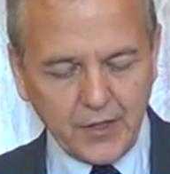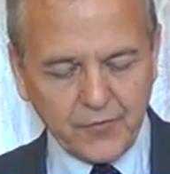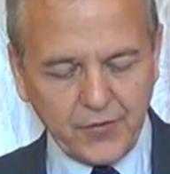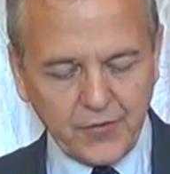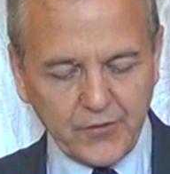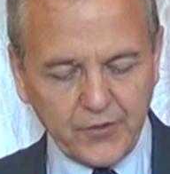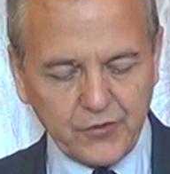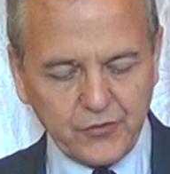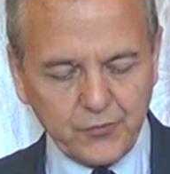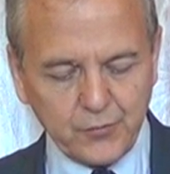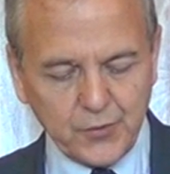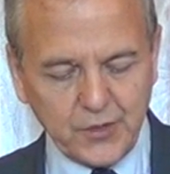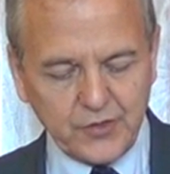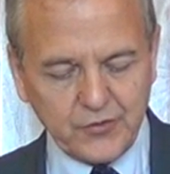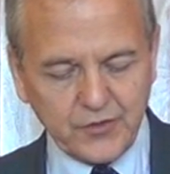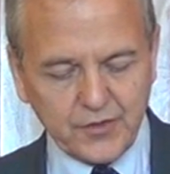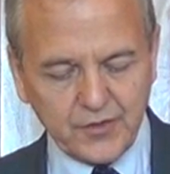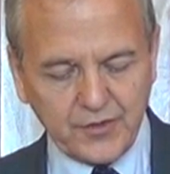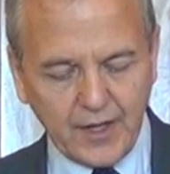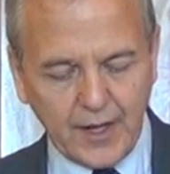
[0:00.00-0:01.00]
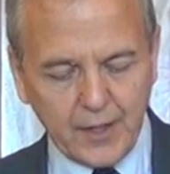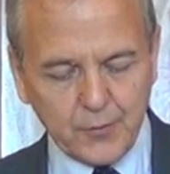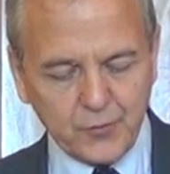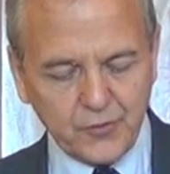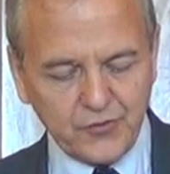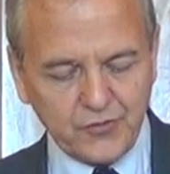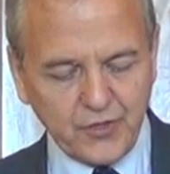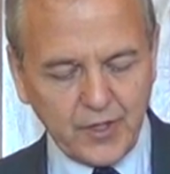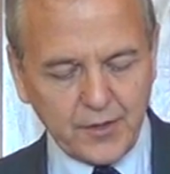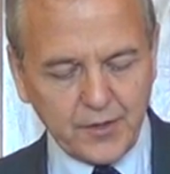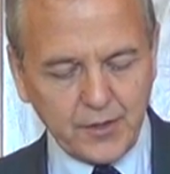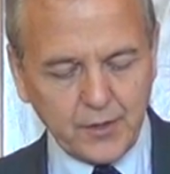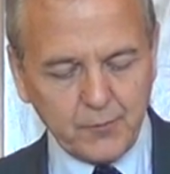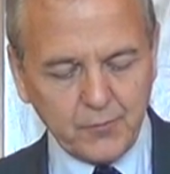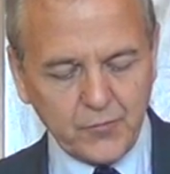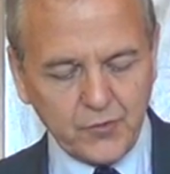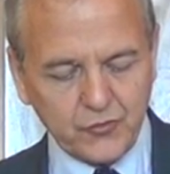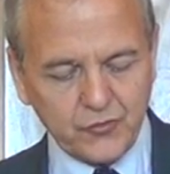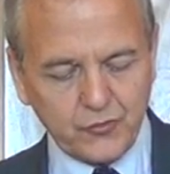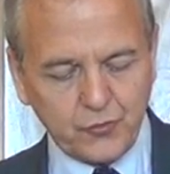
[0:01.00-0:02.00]
And for this reason, God will send
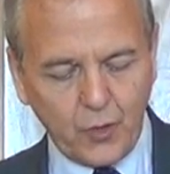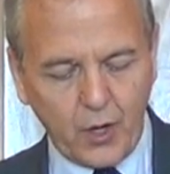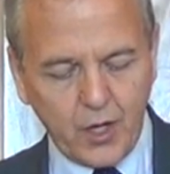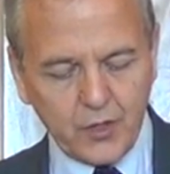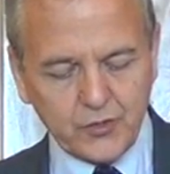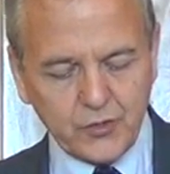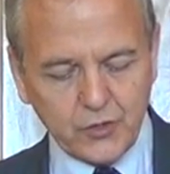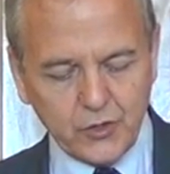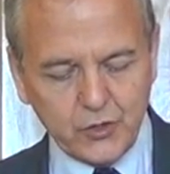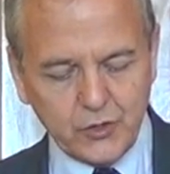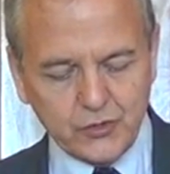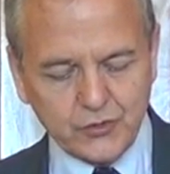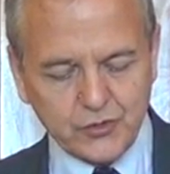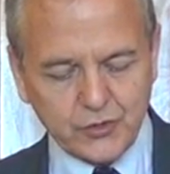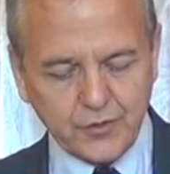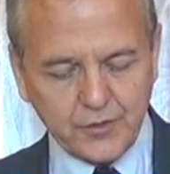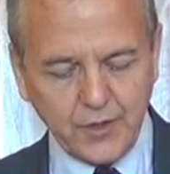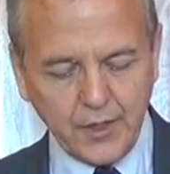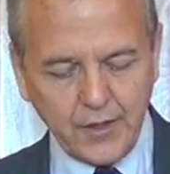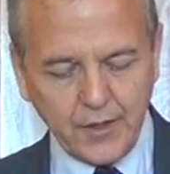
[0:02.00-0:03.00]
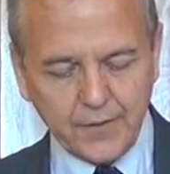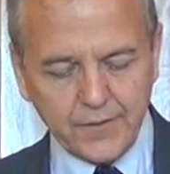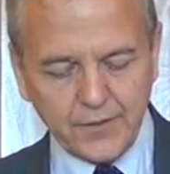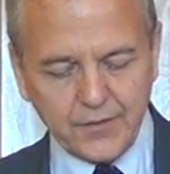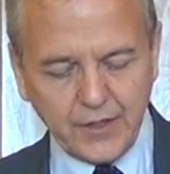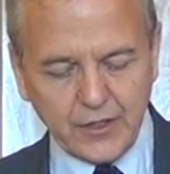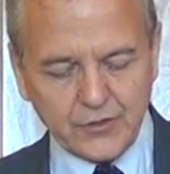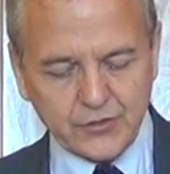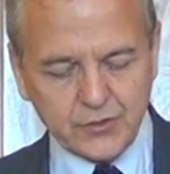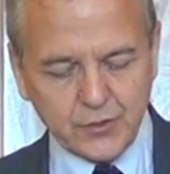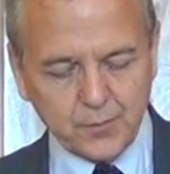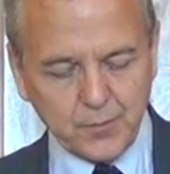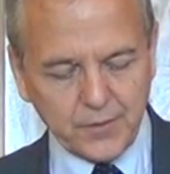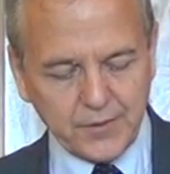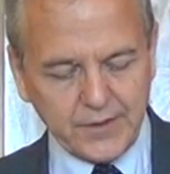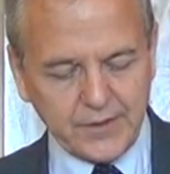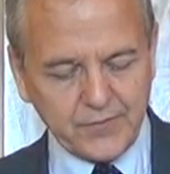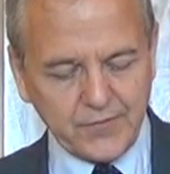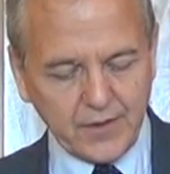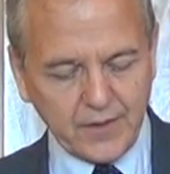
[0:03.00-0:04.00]
them strong delusion that they should
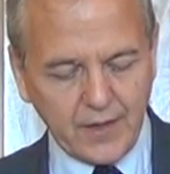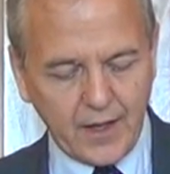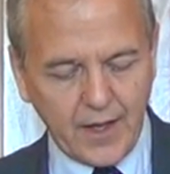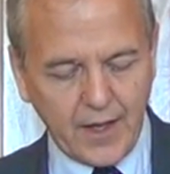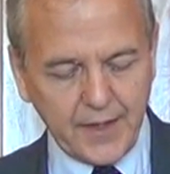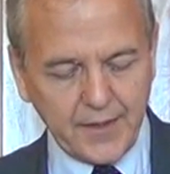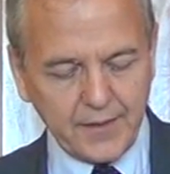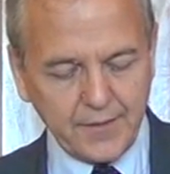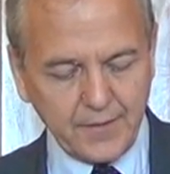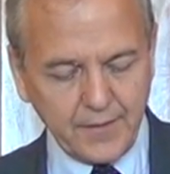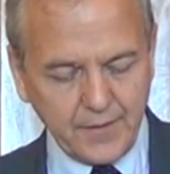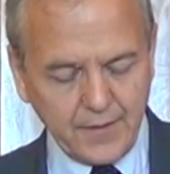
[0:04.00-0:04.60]
believe the lie,